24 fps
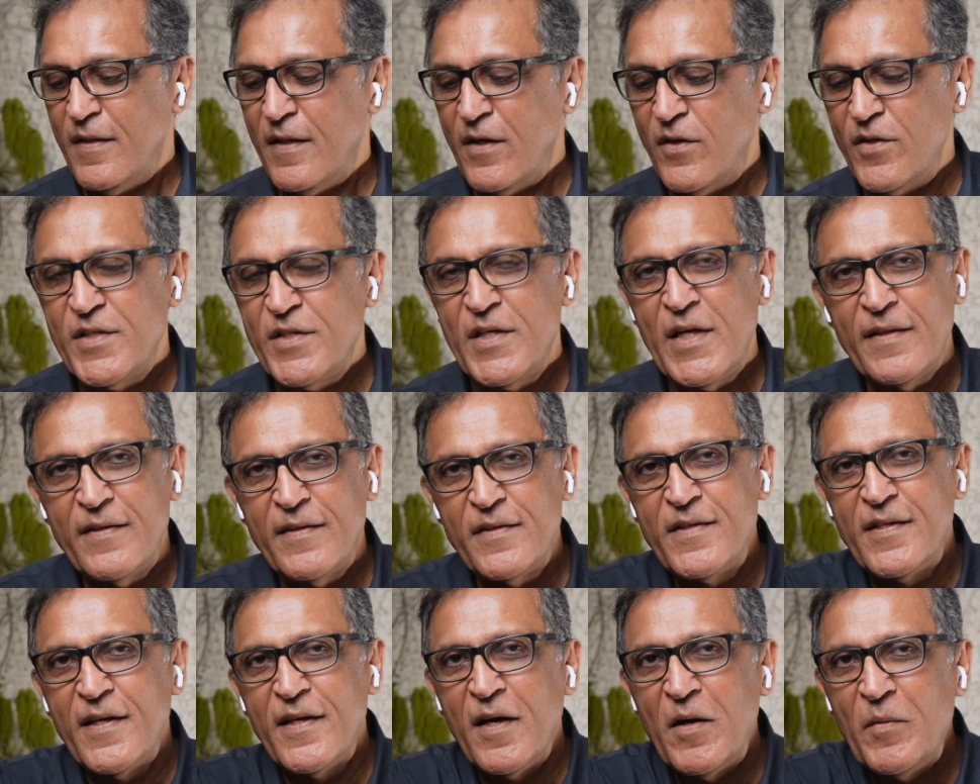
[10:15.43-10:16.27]
There is another
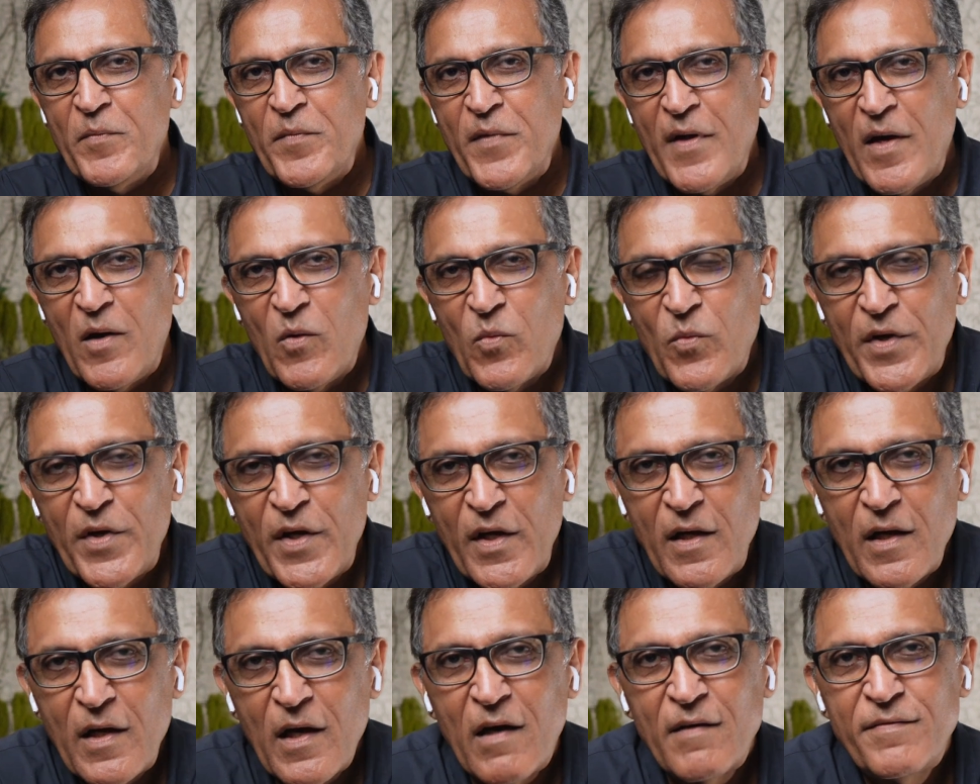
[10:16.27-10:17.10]
term that
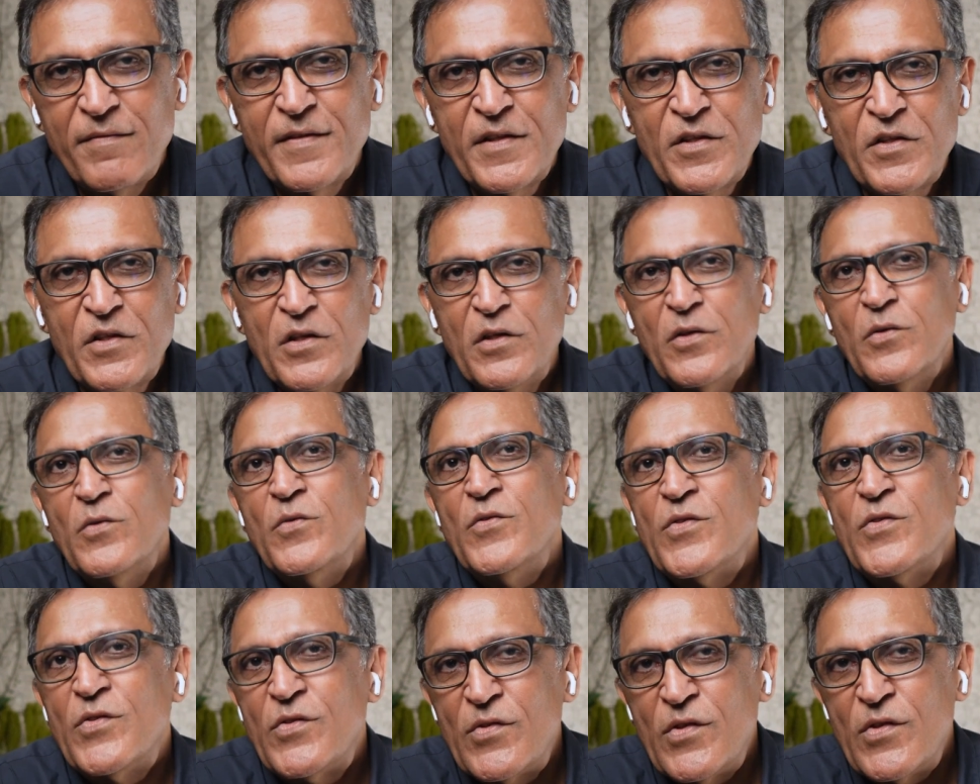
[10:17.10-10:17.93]
we often
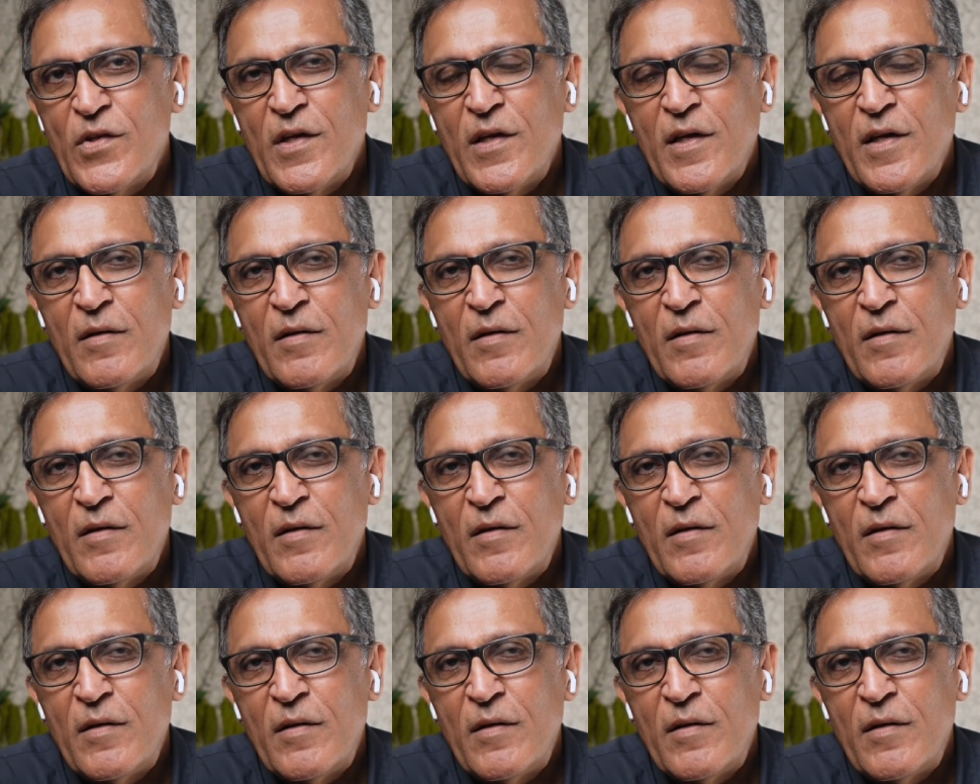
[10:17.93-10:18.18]
use